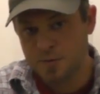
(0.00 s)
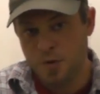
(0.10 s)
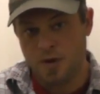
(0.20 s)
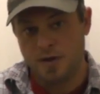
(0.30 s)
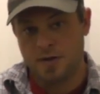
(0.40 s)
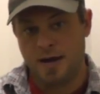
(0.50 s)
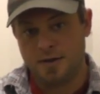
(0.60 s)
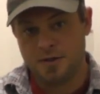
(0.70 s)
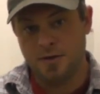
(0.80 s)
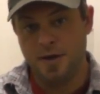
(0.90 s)
a spooky
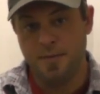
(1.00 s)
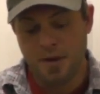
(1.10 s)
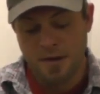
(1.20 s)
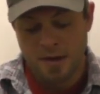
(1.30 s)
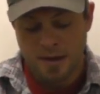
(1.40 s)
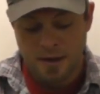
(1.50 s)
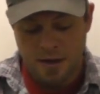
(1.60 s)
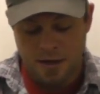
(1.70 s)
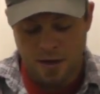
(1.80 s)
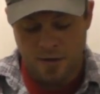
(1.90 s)
trout stream,
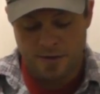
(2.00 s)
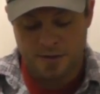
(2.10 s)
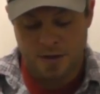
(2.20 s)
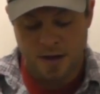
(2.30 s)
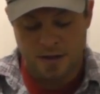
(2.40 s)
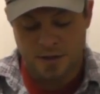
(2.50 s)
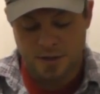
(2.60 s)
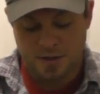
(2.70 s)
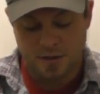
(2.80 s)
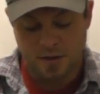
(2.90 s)
you know, it's not
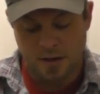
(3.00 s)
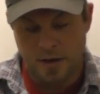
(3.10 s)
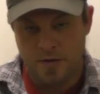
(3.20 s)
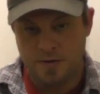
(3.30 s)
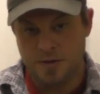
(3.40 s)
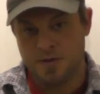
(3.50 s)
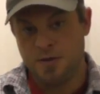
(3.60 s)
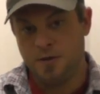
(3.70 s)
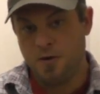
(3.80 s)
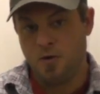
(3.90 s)
just the clothes,
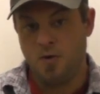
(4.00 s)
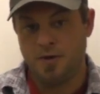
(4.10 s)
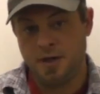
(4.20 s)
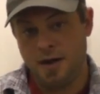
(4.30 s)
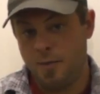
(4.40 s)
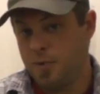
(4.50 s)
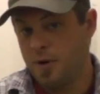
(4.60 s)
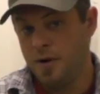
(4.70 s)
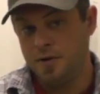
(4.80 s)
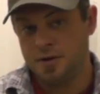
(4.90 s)
it's your whole entire
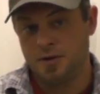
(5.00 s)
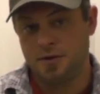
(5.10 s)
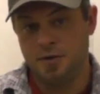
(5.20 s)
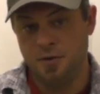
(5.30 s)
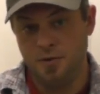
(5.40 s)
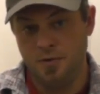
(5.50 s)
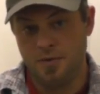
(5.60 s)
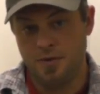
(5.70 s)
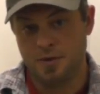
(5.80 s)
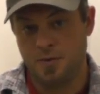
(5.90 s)
approach
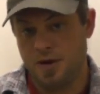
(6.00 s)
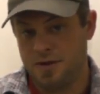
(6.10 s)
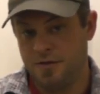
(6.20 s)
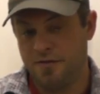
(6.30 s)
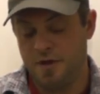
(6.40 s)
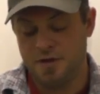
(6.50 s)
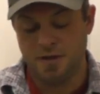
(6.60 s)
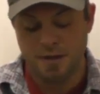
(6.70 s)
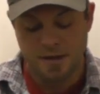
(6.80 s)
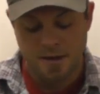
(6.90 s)
to the spots you're
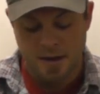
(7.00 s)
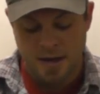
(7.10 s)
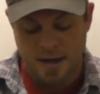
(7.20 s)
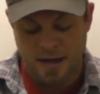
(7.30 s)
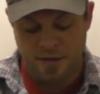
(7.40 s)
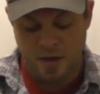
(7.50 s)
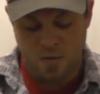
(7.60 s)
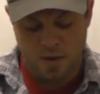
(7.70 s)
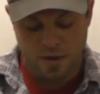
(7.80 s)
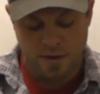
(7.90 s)
fishing. And I
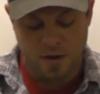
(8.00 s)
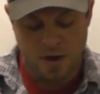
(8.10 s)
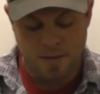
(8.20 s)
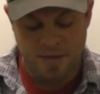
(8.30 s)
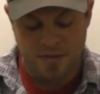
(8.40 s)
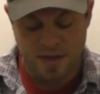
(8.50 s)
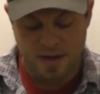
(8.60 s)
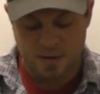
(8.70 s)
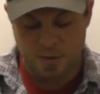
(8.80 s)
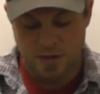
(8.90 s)
think one of the common
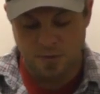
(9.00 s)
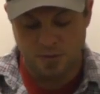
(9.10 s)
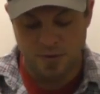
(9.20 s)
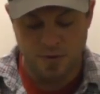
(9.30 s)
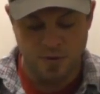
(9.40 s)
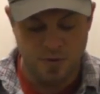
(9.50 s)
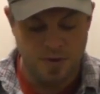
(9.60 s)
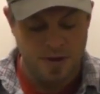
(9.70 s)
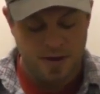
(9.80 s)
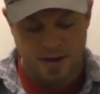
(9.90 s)
things people
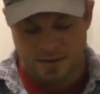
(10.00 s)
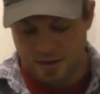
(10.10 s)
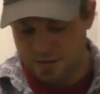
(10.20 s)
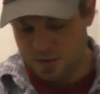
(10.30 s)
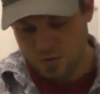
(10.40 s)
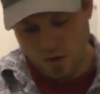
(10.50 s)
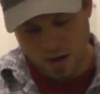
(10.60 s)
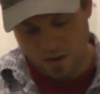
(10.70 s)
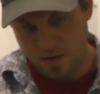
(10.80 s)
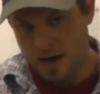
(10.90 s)
do is they'll just
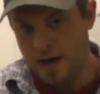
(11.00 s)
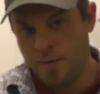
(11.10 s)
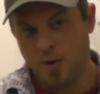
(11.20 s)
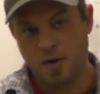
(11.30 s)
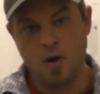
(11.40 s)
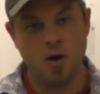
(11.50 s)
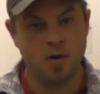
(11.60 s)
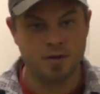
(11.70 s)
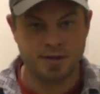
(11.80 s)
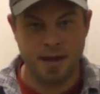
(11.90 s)
walk right up on a
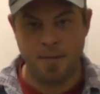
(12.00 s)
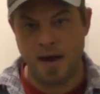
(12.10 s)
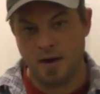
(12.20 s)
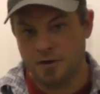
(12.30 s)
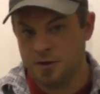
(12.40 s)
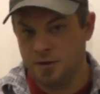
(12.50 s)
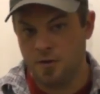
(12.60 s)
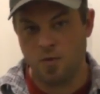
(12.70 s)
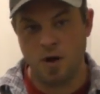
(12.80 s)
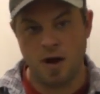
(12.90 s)
hole, step out onto
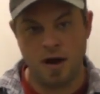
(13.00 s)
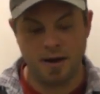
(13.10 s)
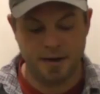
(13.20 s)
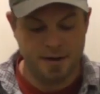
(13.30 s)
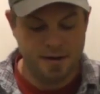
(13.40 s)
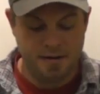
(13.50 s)
the rock,